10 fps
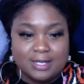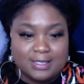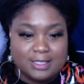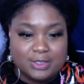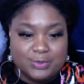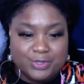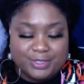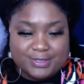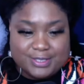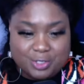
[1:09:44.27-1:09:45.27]

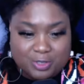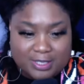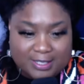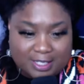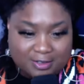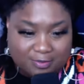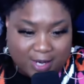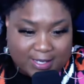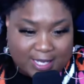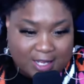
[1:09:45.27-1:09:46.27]
Hallelujah. So you can give
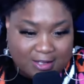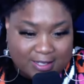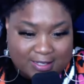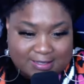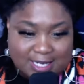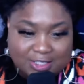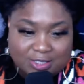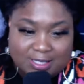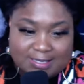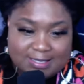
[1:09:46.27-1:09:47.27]
right now,
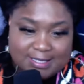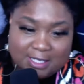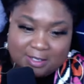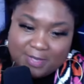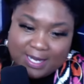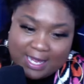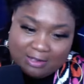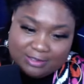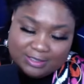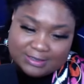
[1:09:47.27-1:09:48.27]
Dr. Alexis M at
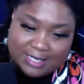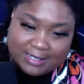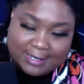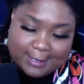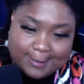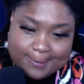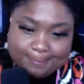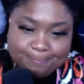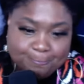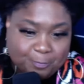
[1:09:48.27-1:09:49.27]

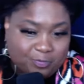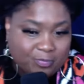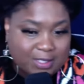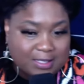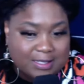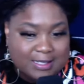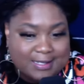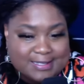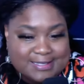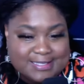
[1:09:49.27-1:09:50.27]
Outlook.com,
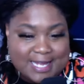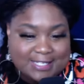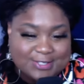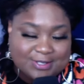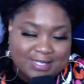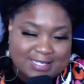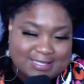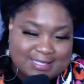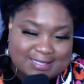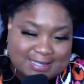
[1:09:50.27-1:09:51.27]
Dr.
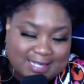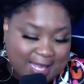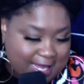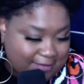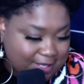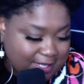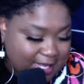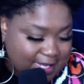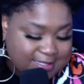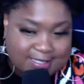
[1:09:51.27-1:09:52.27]
Alexis Live at
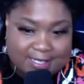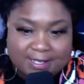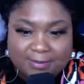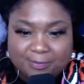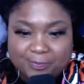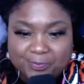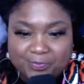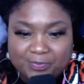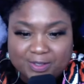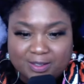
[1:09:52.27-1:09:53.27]
Cash App,
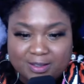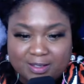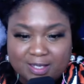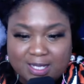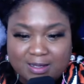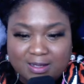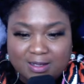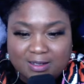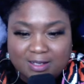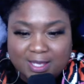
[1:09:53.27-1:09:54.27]

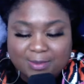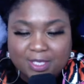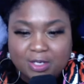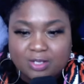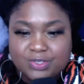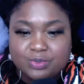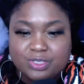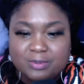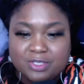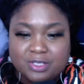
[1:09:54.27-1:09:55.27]
uh, and then also
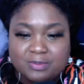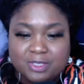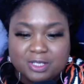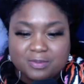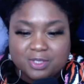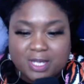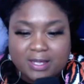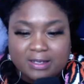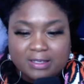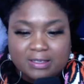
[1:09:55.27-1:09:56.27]

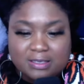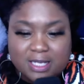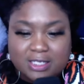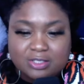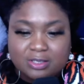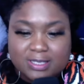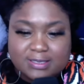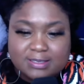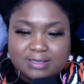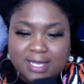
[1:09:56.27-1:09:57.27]

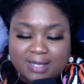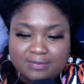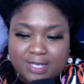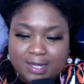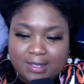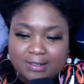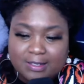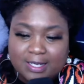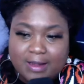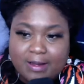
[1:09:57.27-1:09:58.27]

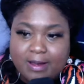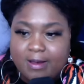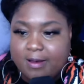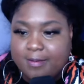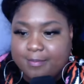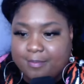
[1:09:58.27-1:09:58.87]
www.dralexislive.com.